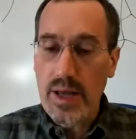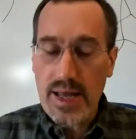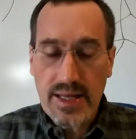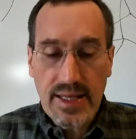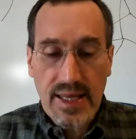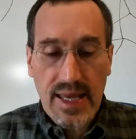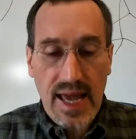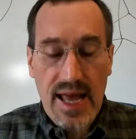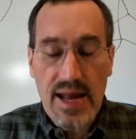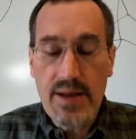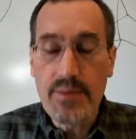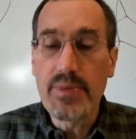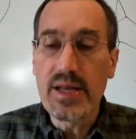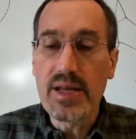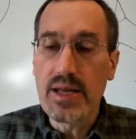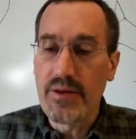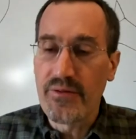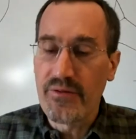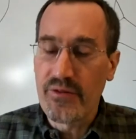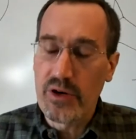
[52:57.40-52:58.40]
it can
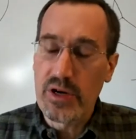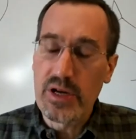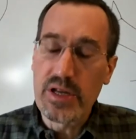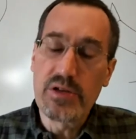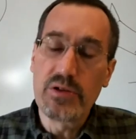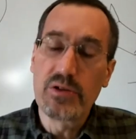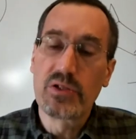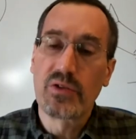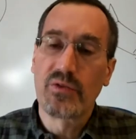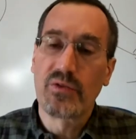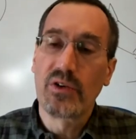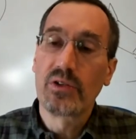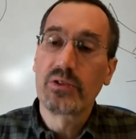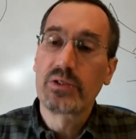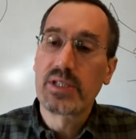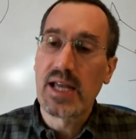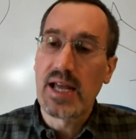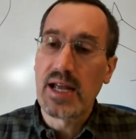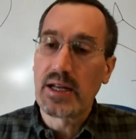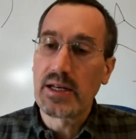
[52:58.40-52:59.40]
be a very useful
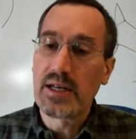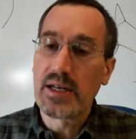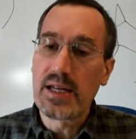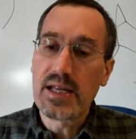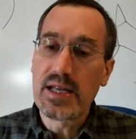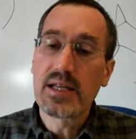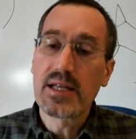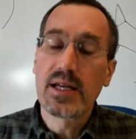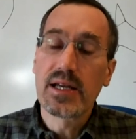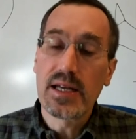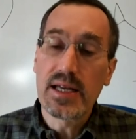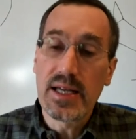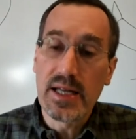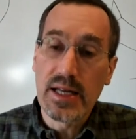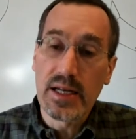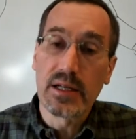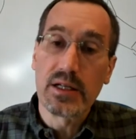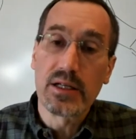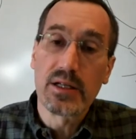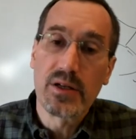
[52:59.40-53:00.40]
technique
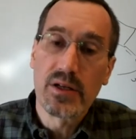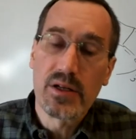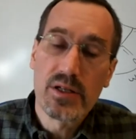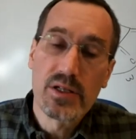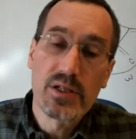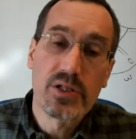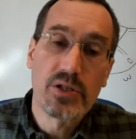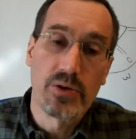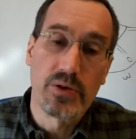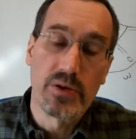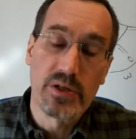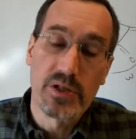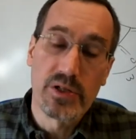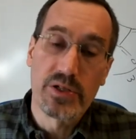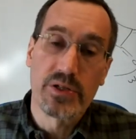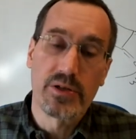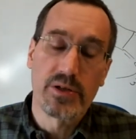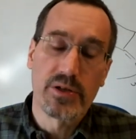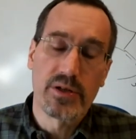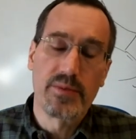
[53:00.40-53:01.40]
in certain
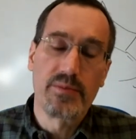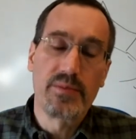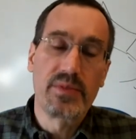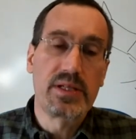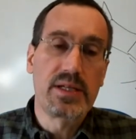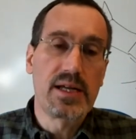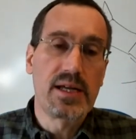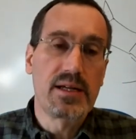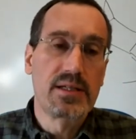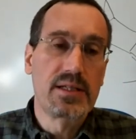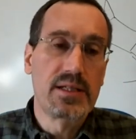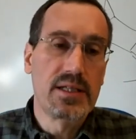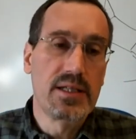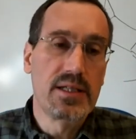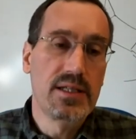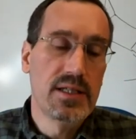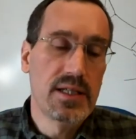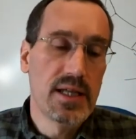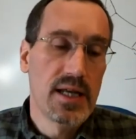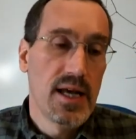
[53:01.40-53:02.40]

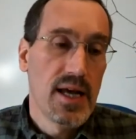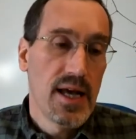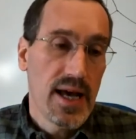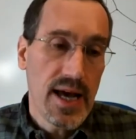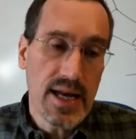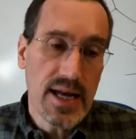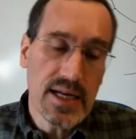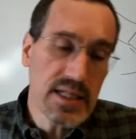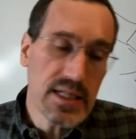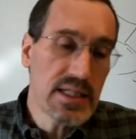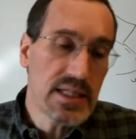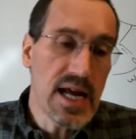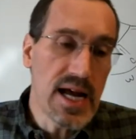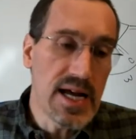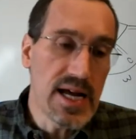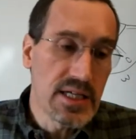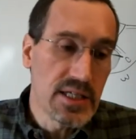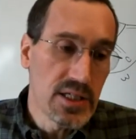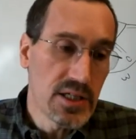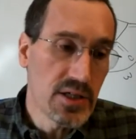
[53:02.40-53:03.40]
circumstances. And it's
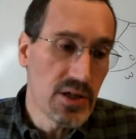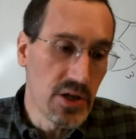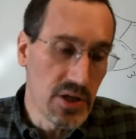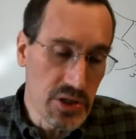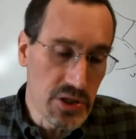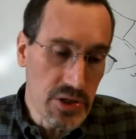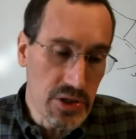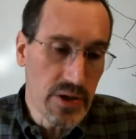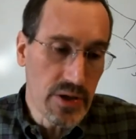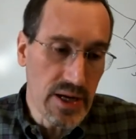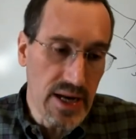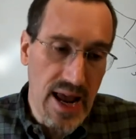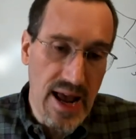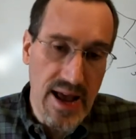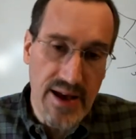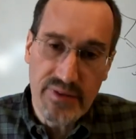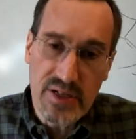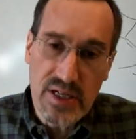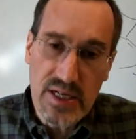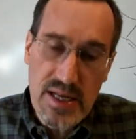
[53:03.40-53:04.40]
nice because you could
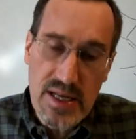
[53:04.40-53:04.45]
have an